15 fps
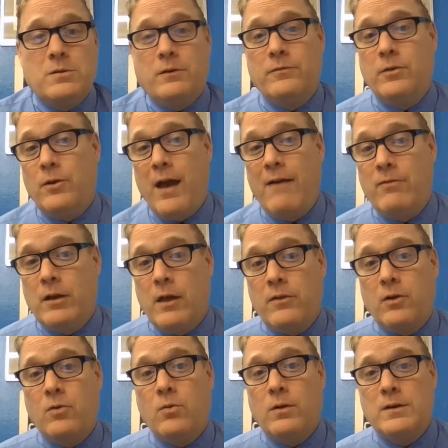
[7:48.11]
or if you have
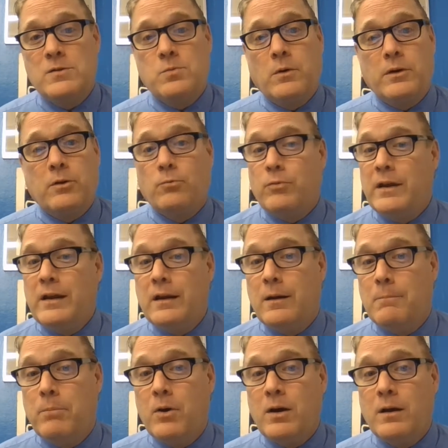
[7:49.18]
another course where you're reading a
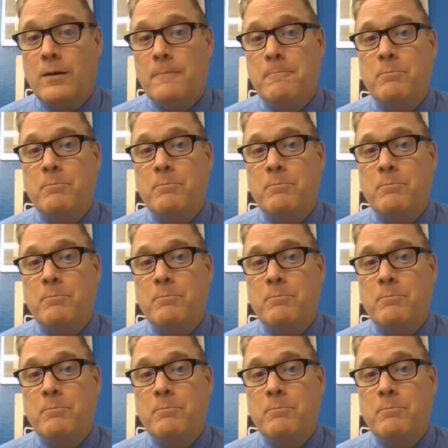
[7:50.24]
book,